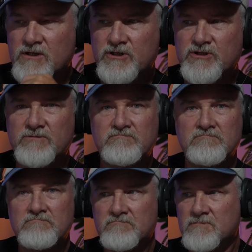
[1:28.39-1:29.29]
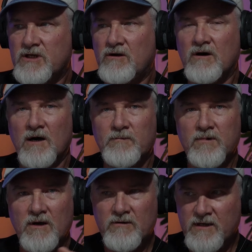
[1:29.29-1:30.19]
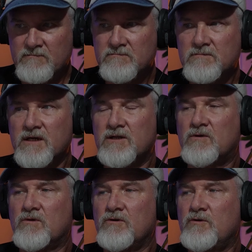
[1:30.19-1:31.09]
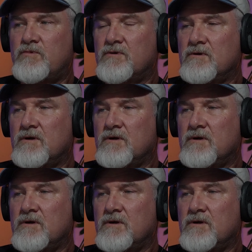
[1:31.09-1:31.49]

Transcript: Just, you know, upload it in the group.